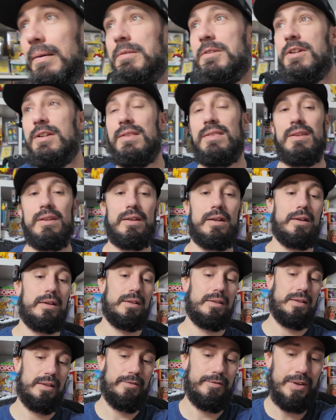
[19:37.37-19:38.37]
Trying to think
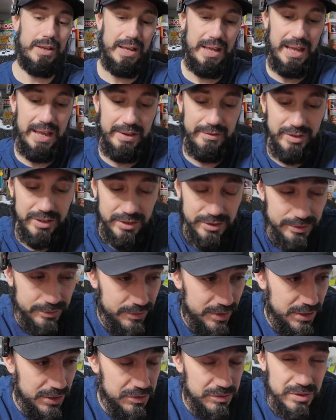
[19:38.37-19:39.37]
on if I have any other
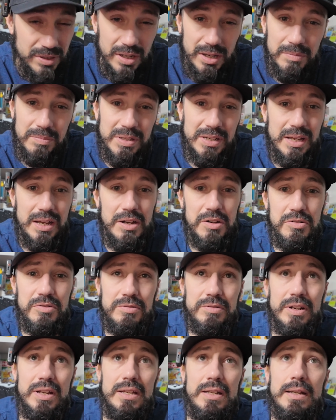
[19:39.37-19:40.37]
videos coming
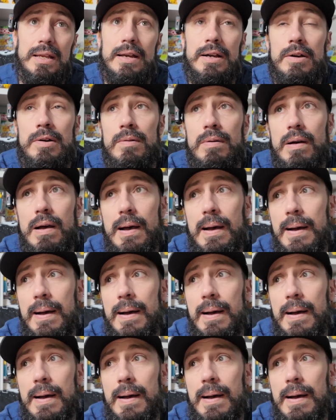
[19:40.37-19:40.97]
out right now.